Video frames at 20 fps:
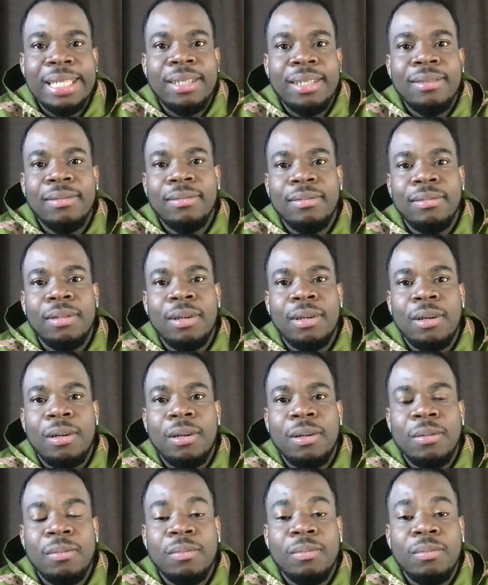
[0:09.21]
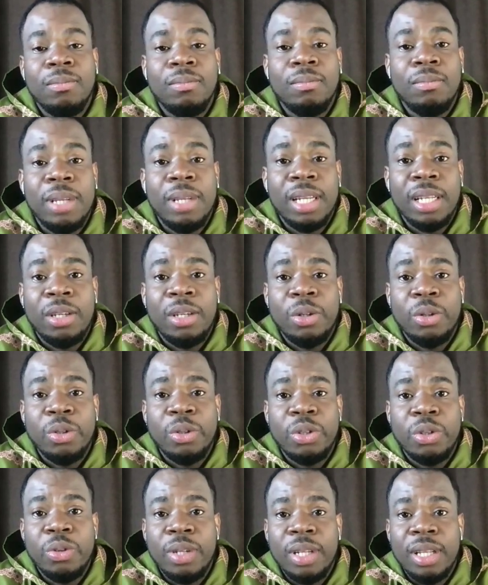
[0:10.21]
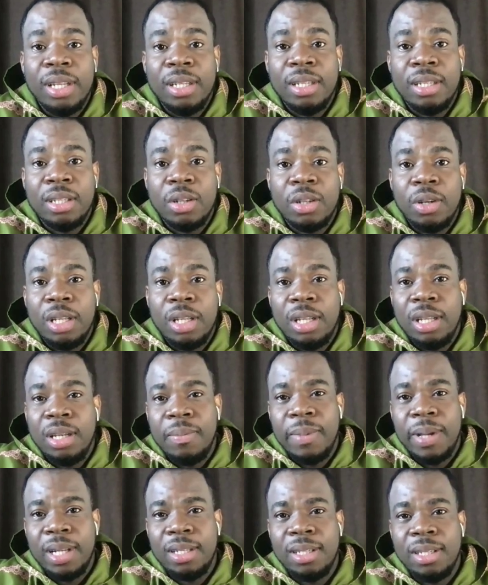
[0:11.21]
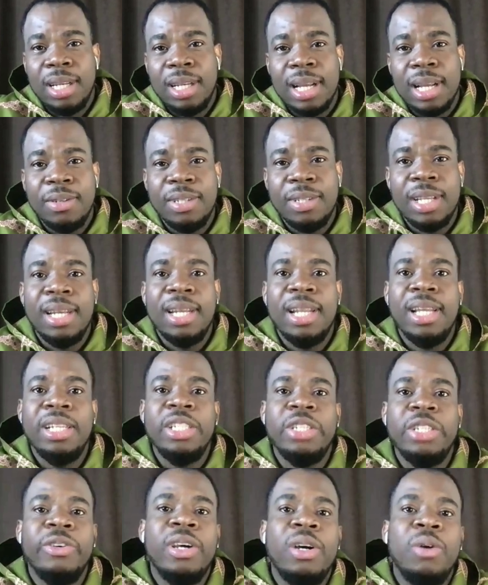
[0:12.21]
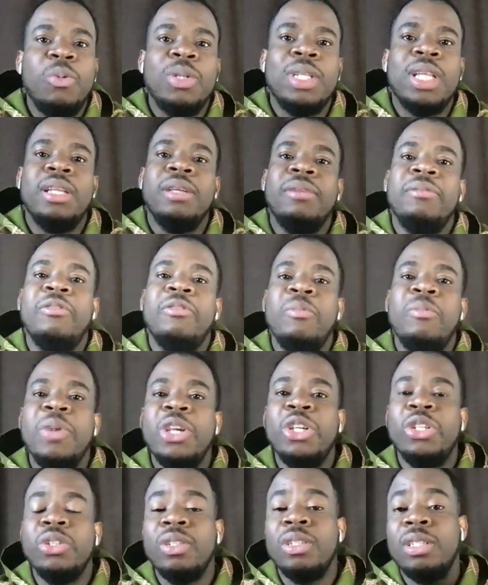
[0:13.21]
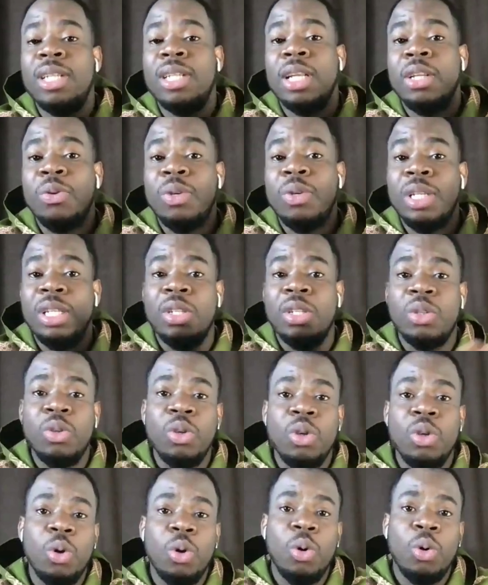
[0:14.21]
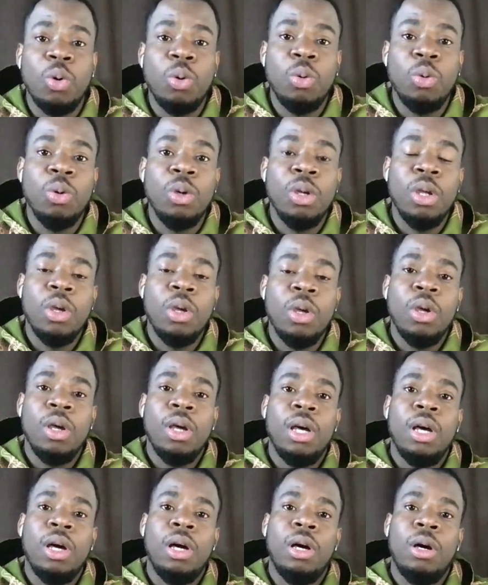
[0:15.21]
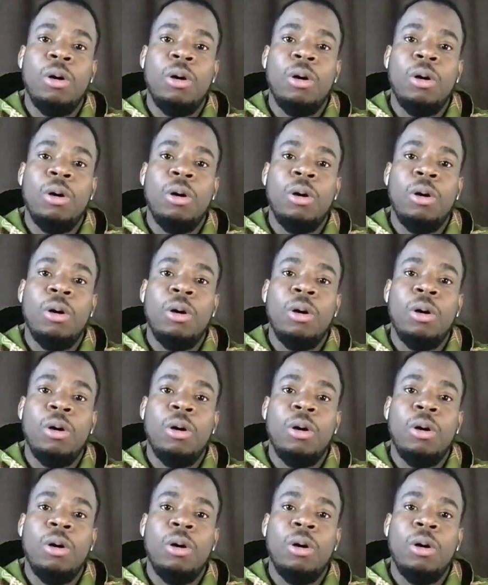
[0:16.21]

foreign um, medical student studying medicine outside Nigeria, what are the information that you need to know